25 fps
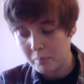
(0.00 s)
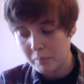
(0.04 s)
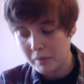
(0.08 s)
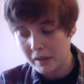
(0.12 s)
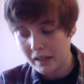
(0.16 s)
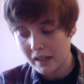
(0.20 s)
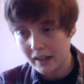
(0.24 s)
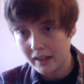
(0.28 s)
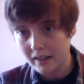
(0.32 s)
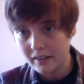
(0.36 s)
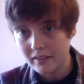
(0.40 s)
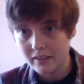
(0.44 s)

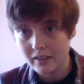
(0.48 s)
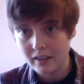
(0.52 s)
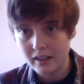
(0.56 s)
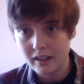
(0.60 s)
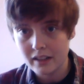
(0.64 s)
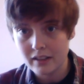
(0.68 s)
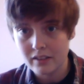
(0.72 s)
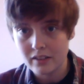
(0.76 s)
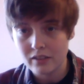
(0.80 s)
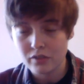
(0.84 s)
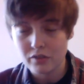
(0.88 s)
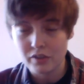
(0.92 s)
because it
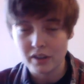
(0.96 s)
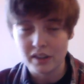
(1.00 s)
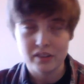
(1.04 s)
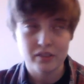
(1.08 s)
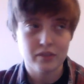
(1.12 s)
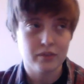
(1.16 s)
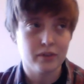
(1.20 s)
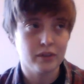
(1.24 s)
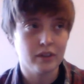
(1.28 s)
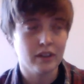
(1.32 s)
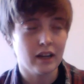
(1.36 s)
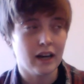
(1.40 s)
is a
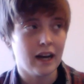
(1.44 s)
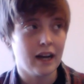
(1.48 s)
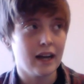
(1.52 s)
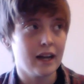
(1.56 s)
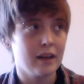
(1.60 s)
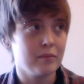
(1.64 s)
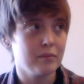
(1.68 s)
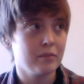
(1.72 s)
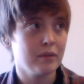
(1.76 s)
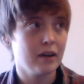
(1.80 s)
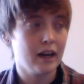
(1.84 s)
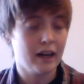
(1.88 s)
stressful
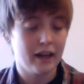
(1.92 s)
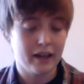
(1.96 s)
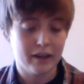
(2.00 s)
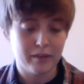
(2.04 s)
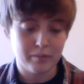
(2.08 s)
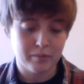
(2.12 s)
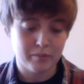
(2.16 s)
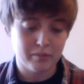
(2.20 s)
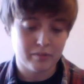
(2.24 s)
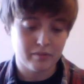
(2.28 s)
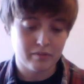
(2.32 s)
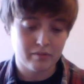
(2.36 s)
time,
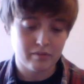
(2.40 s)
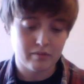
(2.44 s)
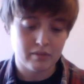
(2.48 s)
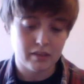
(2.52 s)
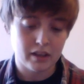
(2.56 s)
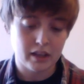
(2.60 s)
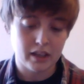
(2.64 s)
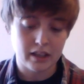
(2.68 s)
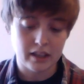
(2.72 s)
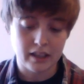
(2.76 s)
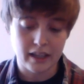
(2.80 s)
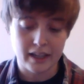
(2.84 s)
I'm
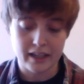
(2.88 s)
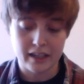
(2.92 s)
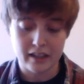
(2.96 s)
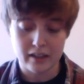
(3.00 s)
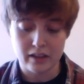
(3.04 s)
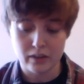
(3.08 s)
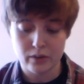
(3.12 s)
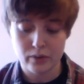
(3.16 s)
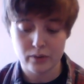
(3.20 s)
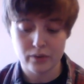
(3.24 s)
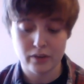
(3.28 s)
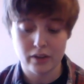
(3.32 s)
letting
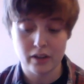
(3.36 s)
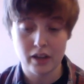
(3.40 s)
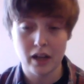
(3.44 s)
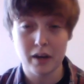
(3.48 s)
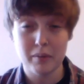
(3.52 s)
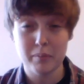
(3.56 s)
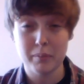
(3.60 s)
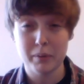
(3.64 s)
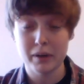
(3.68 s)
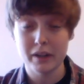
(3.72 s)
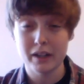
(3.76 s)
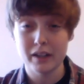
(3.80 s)
loose a
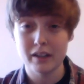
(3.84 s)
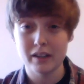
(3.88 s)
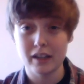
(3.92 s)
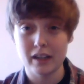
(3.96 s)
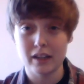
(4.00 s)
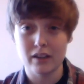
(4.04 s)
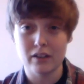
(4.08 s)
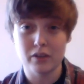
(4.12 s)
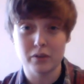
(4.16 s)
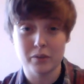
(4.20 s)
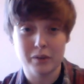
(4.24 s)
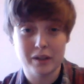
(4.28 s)
lot more
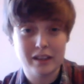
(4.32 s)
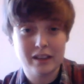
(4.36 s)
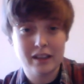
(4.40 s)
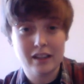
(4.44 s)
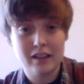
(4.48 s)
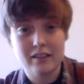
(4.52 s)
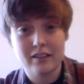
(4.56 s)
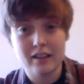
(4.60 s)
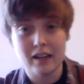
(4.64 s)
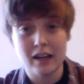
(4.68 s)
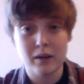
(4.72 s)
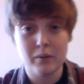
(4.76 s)
and doing
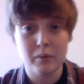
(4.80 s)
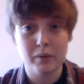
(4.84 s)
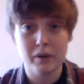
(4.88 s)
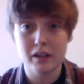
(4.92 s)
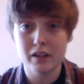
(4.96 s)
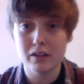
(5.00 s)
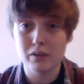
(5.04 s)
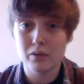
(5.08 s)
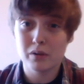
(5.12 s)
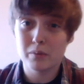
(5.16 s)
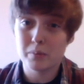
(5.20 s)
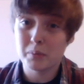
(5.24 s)
things that I
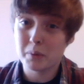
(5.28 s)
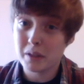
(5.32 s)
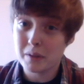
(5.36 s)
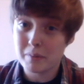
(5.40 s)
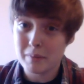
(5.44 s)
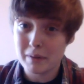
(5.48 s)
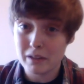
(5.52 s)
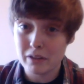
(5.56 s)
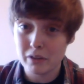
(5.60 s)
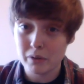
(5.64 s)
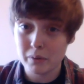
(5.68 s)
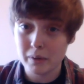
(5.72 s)
wouldn't normally
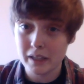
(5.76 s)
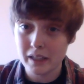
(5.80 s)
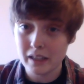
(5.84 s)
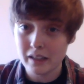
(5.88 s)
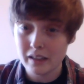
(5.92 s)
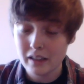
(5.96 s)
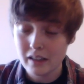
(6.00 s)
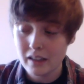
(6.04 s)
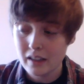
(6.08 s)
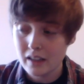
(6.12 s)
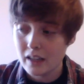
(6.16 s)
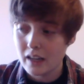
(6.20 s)
be doing.
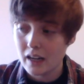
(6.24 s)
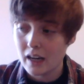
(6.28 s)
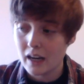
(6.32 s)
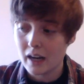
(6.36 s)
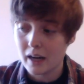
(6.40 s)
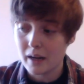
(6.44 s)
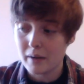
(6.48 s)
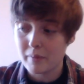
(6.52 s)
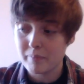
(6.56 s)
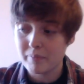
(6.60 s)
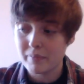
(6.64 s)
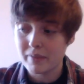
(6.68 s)

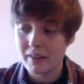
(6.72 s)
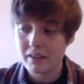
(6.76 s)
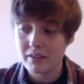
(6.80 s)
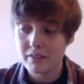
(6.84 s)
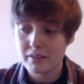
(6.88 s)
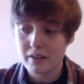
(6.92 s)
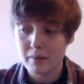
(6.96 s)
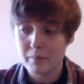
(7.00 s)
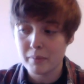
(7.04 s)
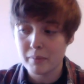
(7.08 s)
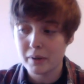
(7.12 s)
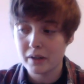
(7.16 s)
This
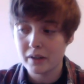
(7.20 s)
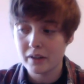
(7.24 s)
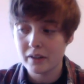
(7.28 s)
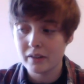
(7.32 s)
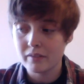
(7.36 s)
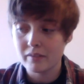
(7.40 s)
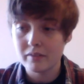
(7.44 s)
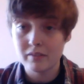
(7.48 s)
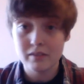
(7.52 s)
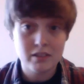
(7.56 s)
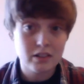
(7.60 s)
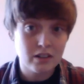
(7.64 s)

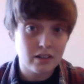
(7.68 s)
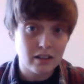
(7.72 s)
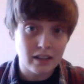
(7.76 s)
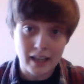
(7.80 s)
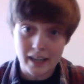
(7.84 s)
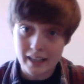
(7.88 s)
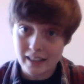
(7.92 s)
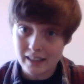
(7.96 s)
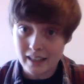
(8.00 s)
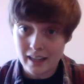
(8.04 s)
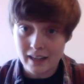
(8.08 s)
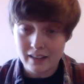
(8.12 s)
summer,
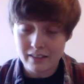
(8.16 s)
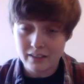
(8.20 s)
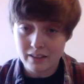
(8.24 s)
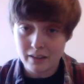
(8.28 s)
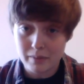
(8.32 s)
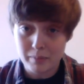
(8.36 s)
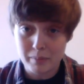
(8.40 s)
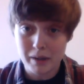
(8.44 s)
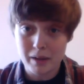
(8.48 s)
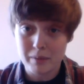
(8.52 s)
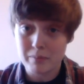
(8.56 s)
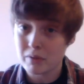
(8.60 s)
like last
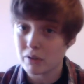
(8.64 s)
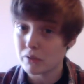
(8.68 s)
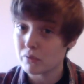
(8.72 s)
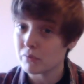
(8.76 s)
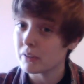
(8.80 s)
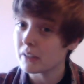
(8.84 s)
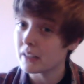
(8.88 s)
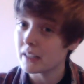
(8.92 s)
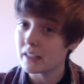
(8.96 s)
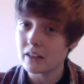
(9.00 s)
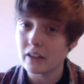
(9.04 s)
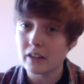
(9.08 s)
summer, I'm just
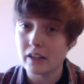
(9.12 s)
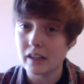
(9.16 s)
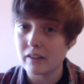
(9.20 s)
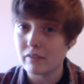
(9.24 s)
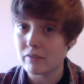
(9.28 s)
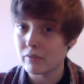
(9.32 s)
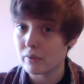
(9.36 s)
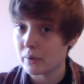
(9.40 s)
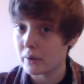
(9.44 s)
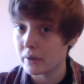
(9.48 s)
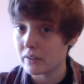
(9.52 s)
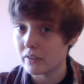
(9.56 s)
really looking
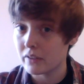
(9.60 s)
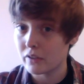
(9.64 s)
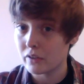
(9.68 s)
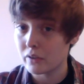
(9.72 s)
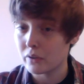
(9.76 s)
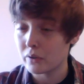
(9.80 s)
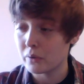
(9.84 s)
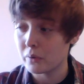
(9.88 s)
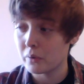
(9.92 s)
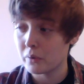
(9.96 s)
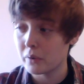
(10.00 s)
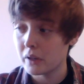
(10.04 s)
forward
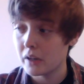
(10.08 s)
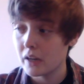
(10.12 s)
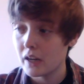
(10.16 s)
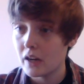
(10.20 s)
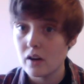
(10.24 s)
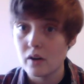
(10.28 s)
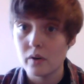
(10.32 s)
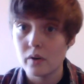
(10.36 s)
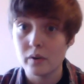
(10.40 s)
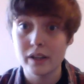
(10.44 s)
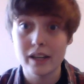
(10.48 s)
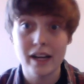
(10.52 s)
to
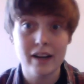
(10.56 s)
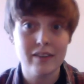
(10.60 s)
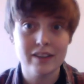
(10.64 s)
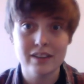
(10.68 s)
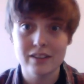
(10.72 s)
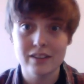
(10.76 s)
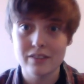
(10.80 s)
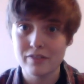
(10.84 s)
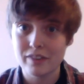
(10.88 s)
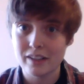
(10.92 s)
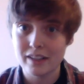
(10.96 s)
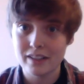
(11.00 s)
only having
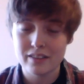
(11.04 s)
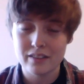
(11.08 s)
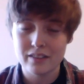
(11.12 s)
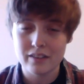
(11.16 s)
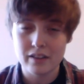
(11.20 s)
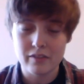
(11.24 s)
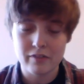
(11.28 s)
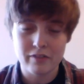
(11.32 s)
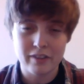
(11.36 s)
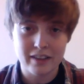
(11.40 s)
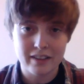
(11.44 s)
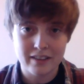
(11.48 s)
to
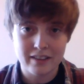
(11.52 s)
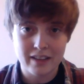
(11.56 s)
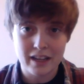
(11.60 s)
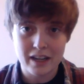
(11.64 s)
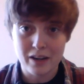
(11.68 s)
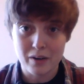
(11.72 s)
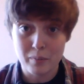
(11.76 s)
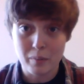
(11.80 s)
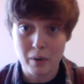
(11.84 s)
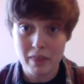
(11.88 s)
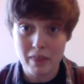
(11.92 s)
fixate on